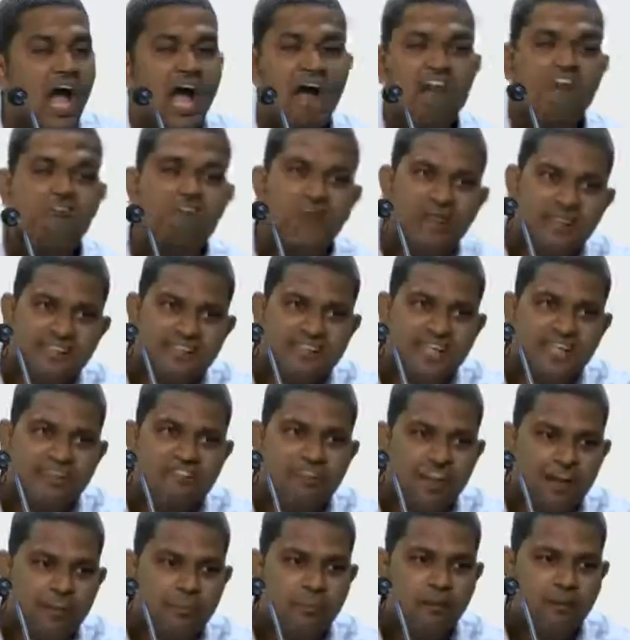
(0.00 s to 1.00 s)
I
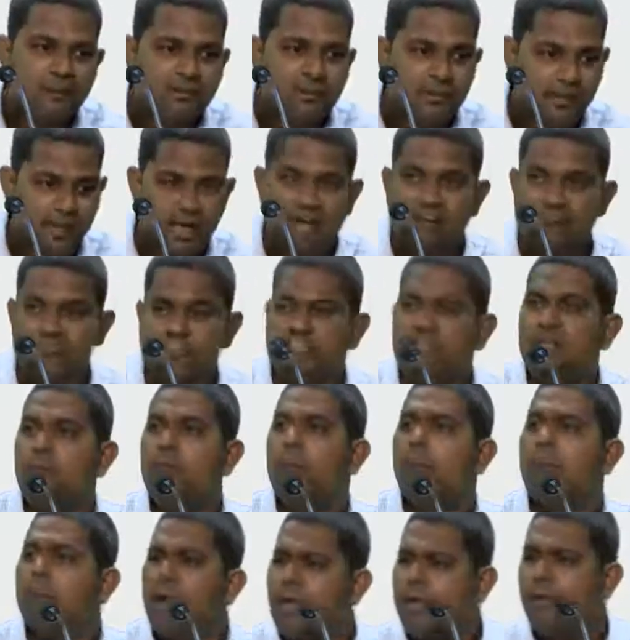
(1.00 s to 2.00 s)
have
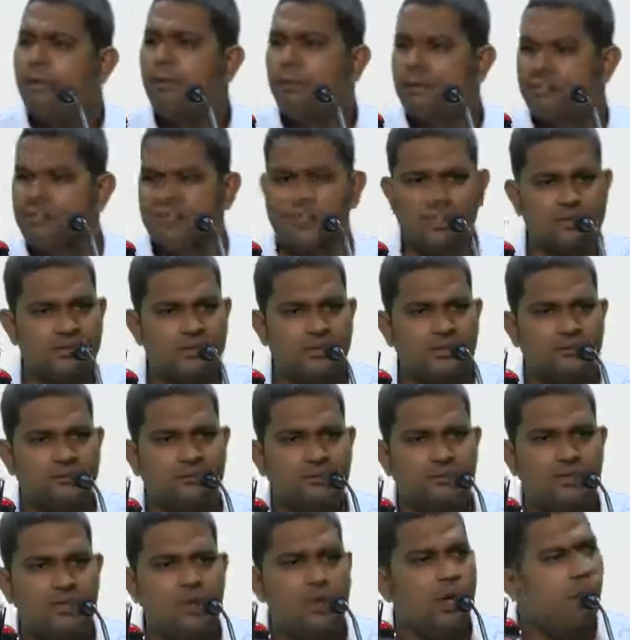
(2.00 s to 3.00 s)
seen many persons
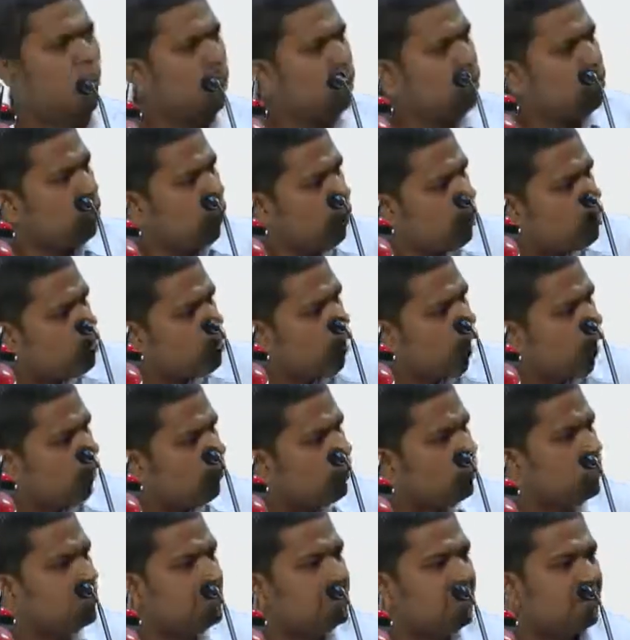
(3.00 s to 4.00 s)
who don't know how
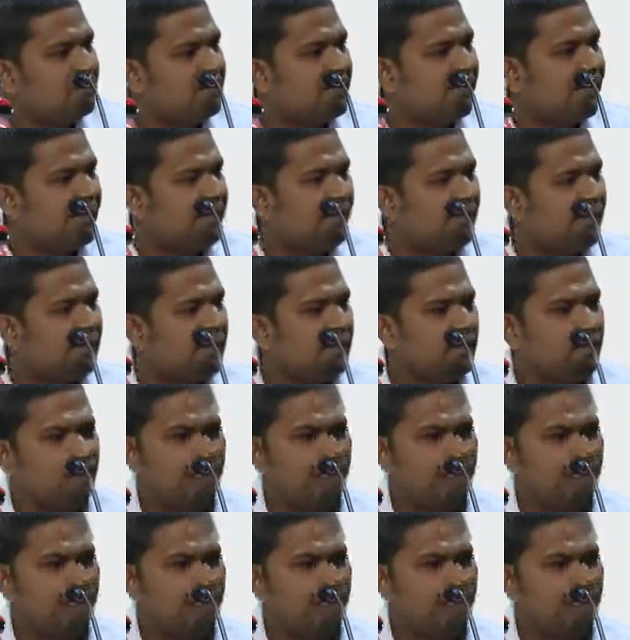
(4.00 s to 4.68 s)
to reserve a ticket.